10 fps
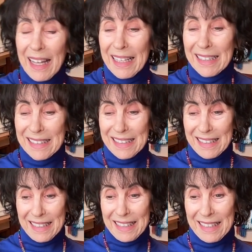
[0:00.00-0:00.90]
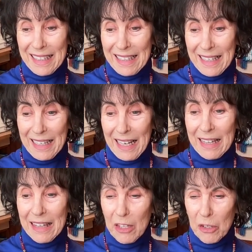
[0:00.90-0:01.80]
And I
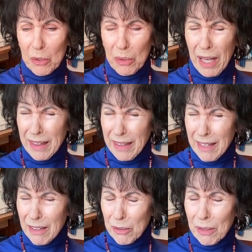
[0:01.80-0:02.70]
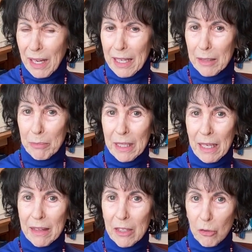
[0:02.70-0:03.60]
think you're like me.
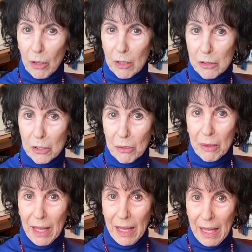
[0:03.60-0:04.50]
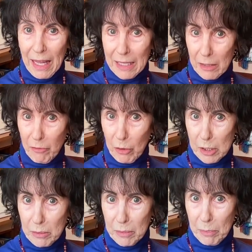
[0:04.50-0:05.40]
I think you also had
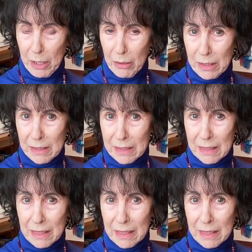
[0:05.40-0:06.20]
divorced parents.